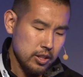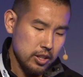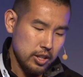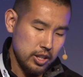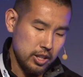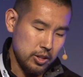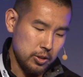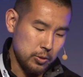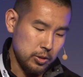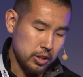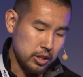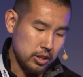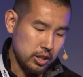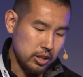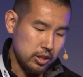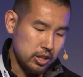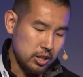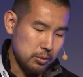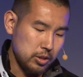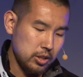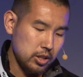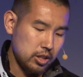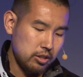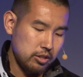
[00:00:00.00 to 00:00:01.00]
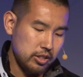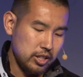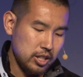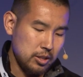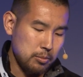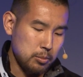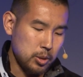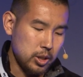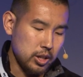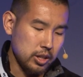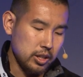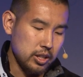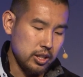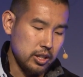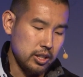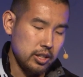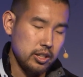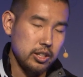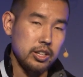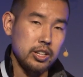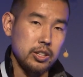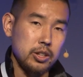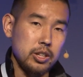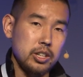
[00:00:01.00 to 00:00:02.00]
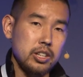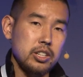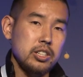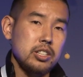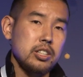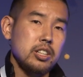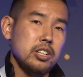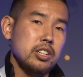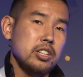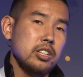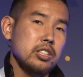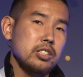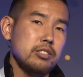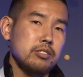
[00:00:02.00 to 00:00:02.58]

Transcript: In terms of the Korean market, there